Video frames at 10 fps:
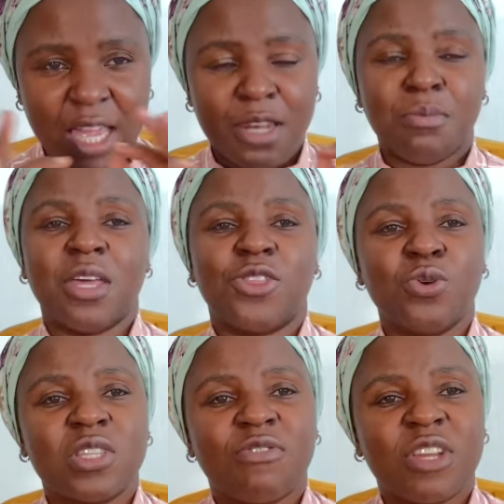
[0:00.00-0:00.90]
In Matthew
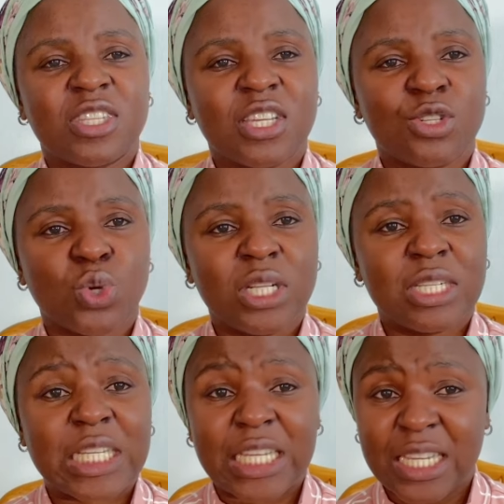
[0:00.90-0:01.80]
17
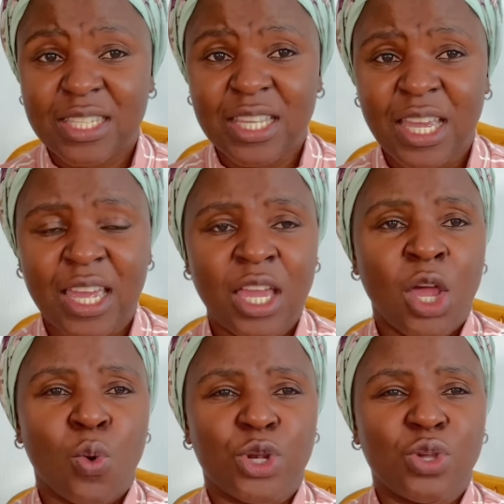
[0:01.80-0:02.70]
20, it says,
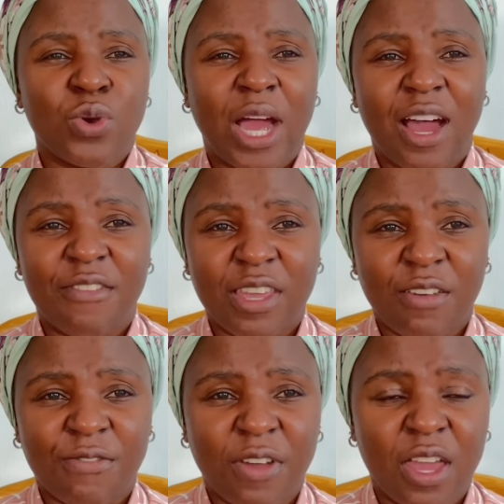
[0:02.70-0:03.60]
When you having a
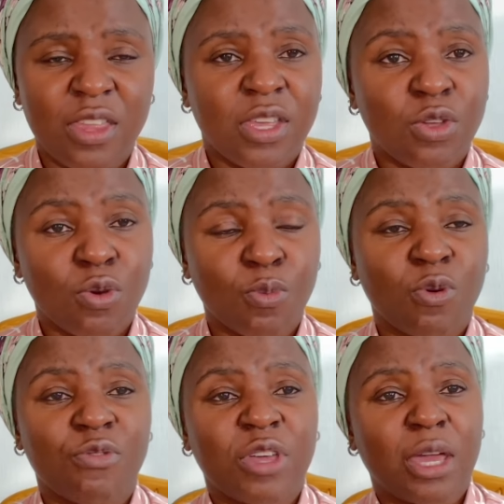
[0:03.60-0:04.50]
faith, you're
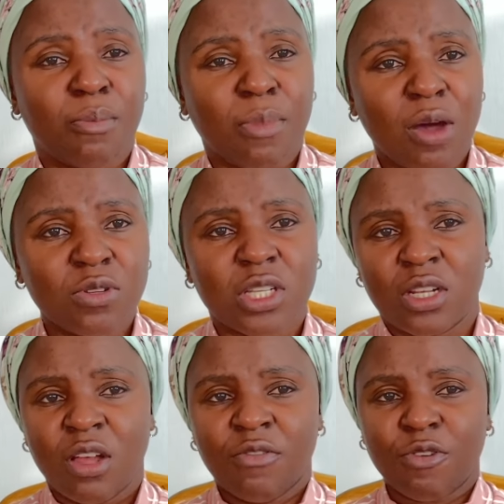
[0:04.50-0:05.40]
moving a mountain
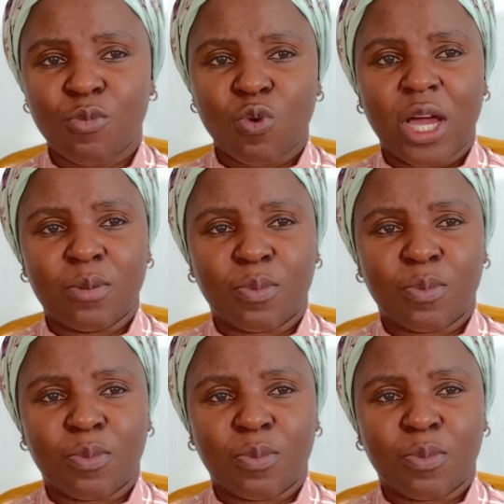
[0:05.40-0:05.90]
from one